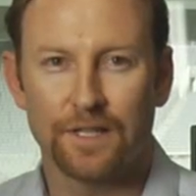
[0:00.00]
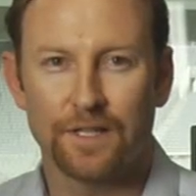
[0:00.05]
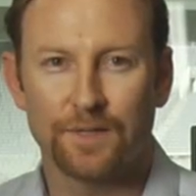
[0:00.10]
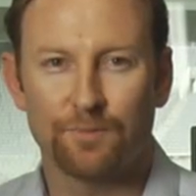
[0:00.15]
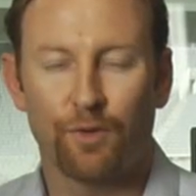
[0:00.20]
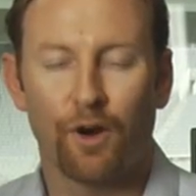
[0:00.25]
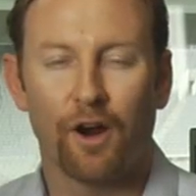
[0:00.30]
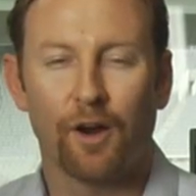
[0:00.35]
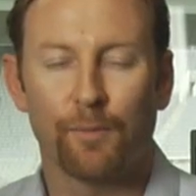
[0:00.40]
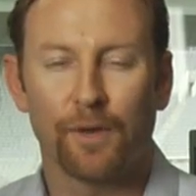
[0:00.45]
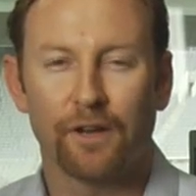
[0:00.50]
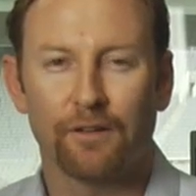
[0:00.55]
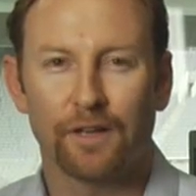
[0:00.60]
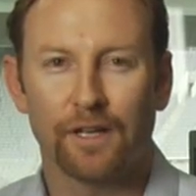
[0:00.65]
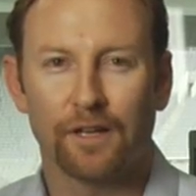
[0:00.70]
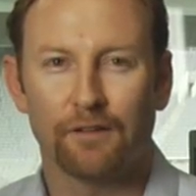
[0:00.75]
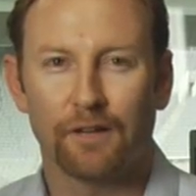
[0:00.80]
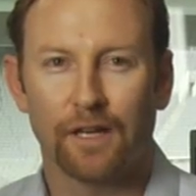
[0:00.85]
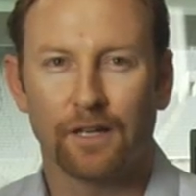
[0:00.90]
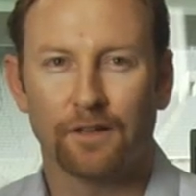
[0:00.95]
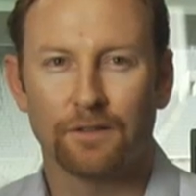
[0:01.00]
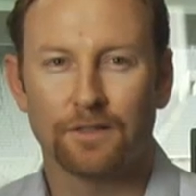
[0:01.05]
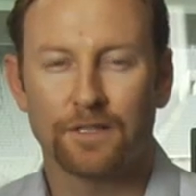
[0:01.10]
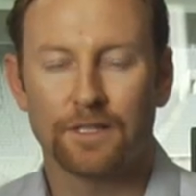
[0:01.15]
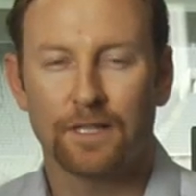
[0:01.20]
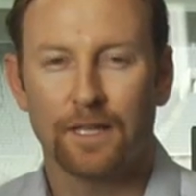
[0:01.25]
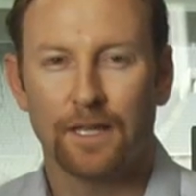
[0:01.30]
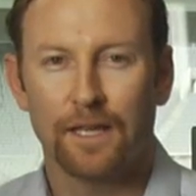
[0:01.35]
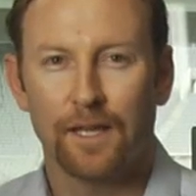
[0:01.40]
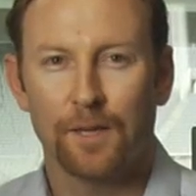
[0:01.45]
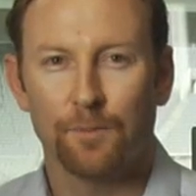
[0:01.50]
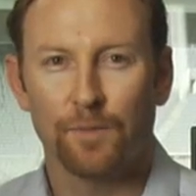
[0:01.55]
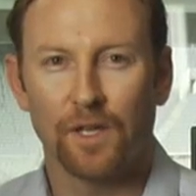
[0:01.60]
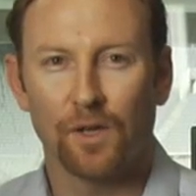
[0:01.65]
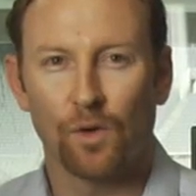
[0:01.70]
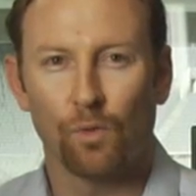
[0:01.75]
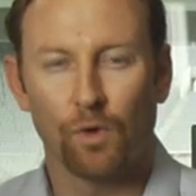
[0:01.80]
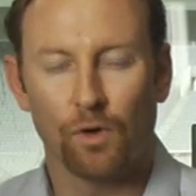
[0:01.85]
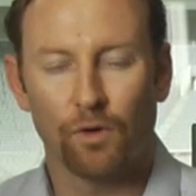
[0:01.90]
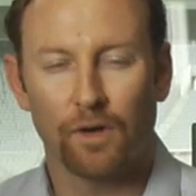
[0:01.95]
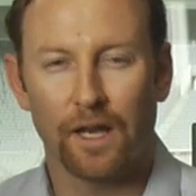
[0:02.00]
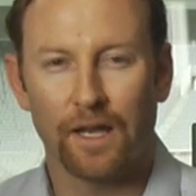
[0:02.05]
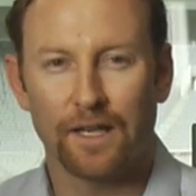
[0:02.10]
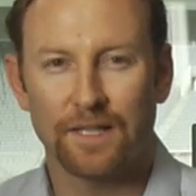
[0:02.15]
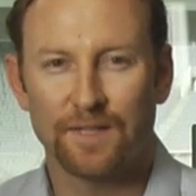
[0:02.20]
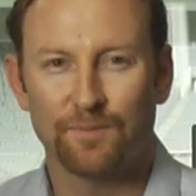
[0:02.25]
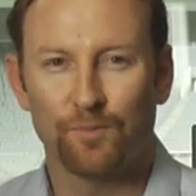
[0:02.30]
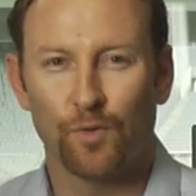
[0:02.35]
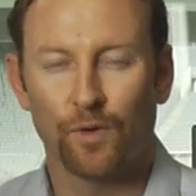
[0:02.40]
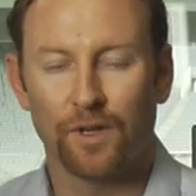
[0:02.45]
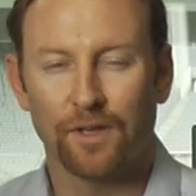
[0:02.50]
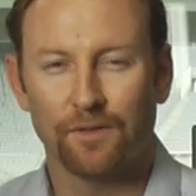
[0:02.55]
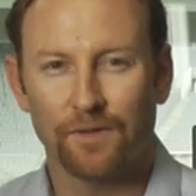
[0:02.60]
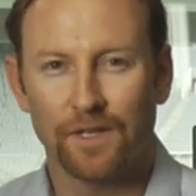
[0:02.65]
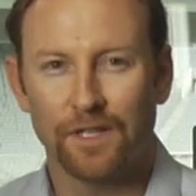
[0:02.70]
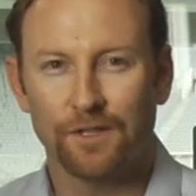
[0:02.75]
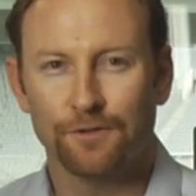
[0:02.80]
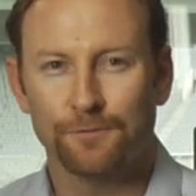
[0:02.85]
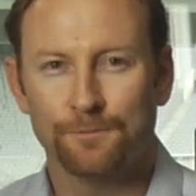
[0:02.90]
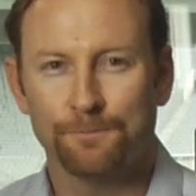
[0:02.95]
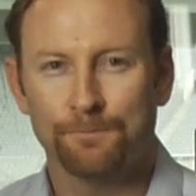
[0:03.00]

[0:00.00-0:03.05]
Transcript: is primarily around being a world-class sporting venue.